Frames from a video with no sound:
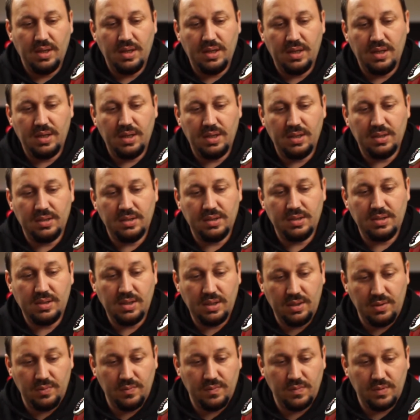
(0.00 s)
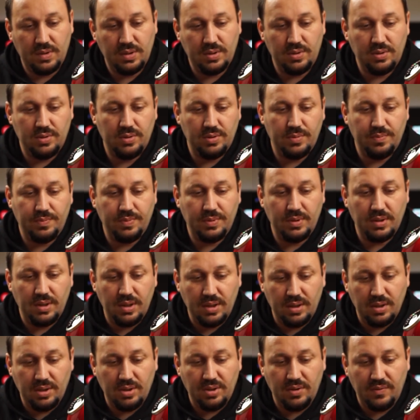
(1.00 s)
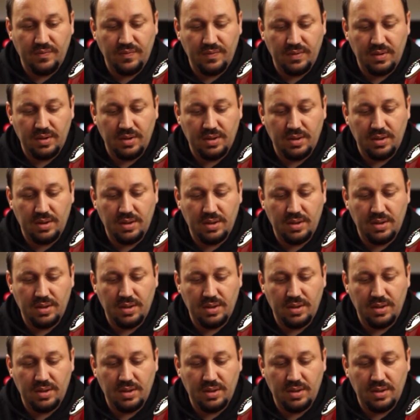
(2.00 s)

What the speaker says: and the second one you apply coffee.